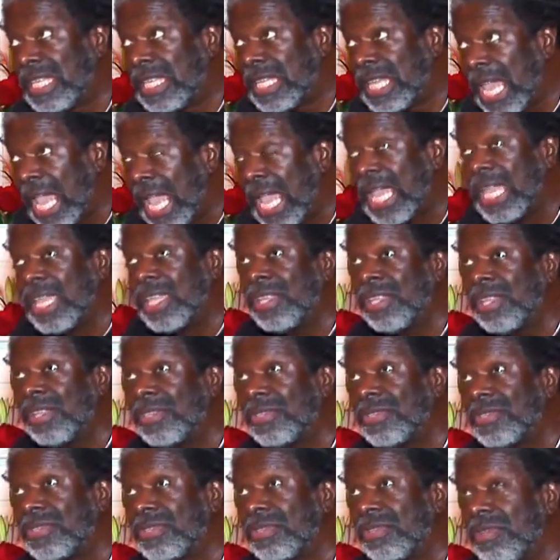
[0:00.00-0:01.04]
Gaze,
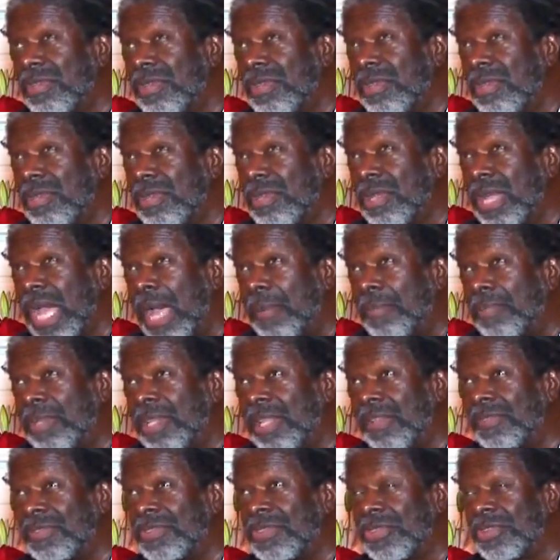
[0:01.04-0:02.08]
I
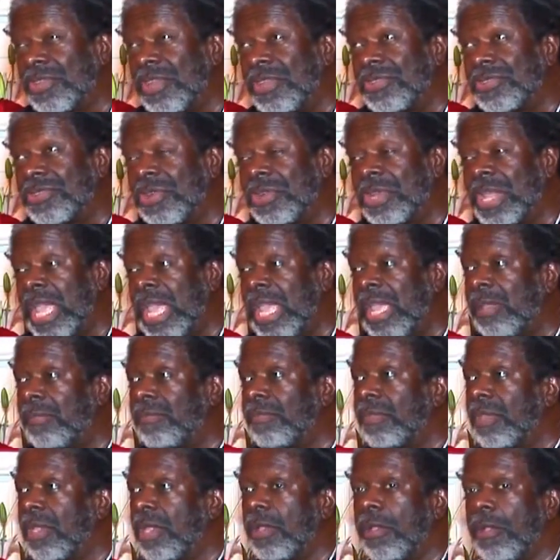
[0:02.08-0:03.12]
believe is her name.
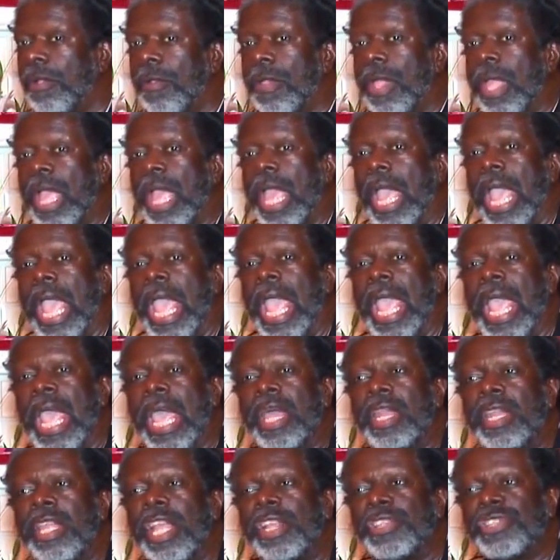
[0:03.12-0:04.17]

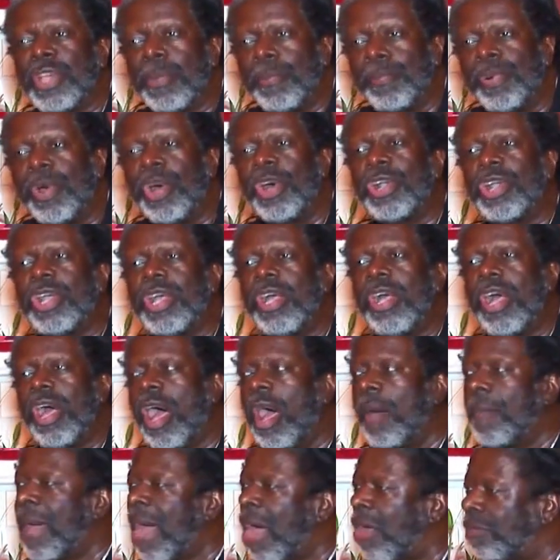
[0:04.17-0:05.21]
And it's a book
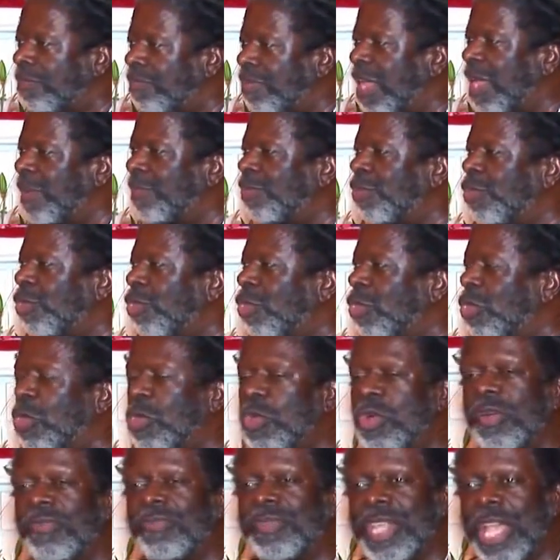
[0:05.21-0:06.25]
about people
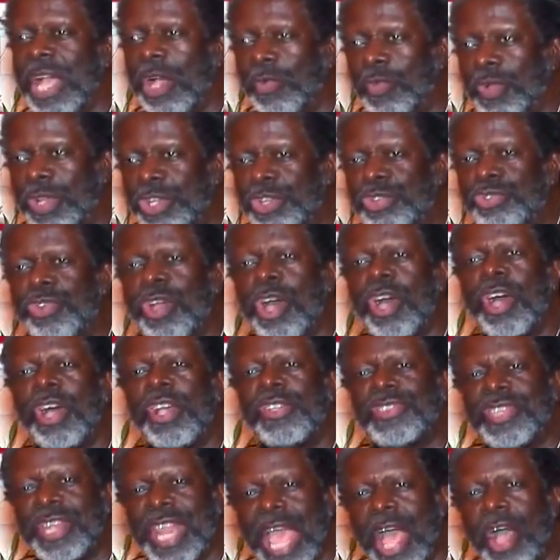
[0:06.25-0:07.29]
who have dealt with
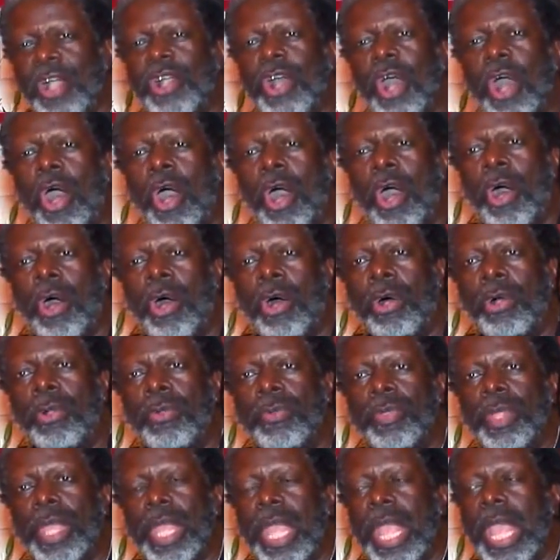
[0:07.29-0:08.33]
drugs and alcohol.
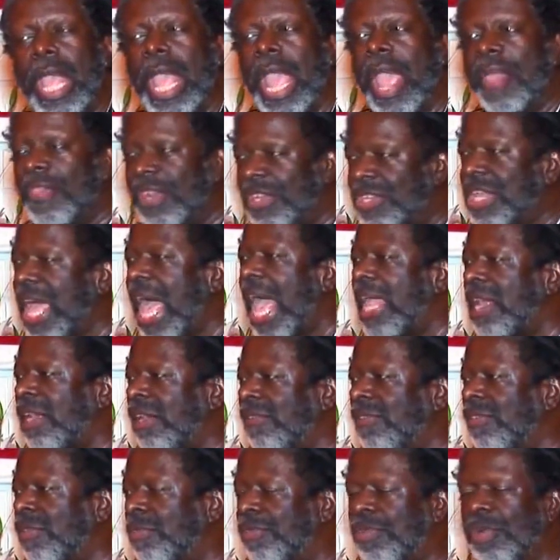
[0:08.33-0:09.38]
And the title
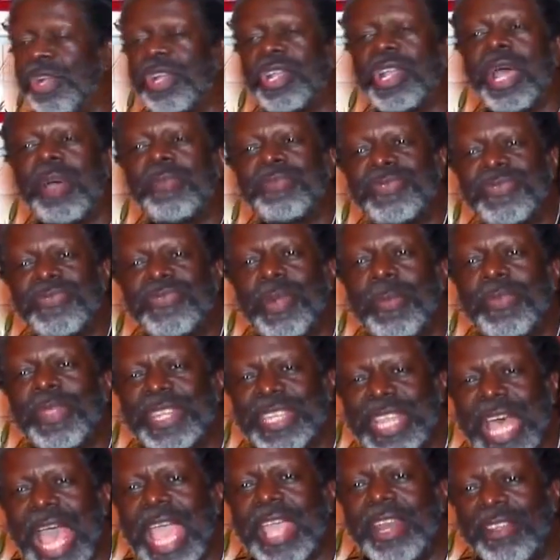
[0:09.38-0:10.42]
of the book comes from the
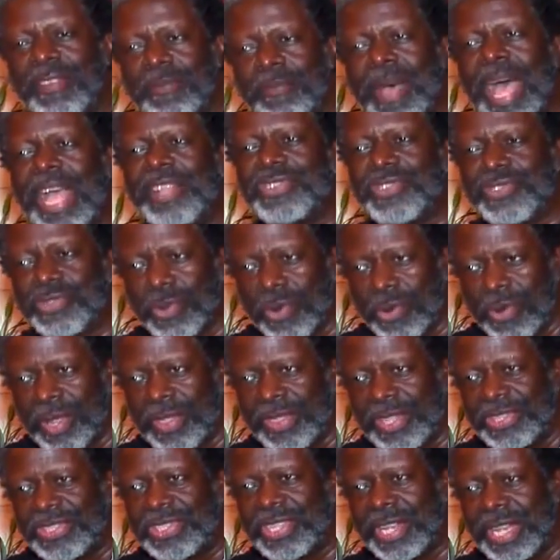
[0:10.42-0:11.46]
title of my story
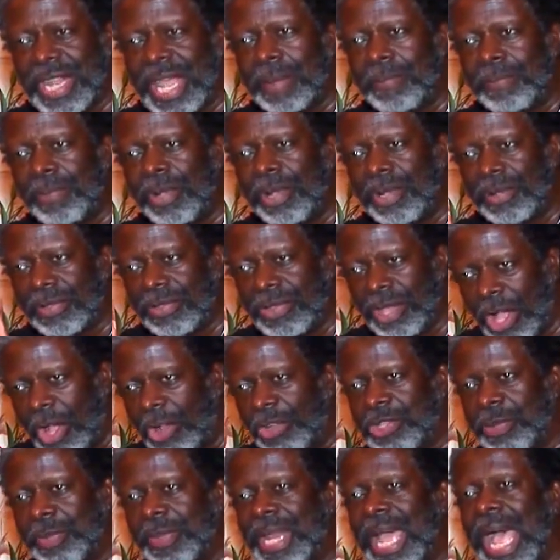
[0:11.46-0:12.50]
that's in that book, The
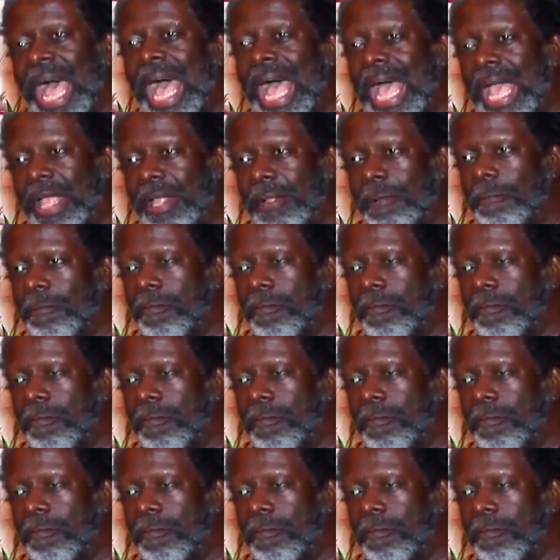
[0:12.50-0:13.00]
Ultimate High.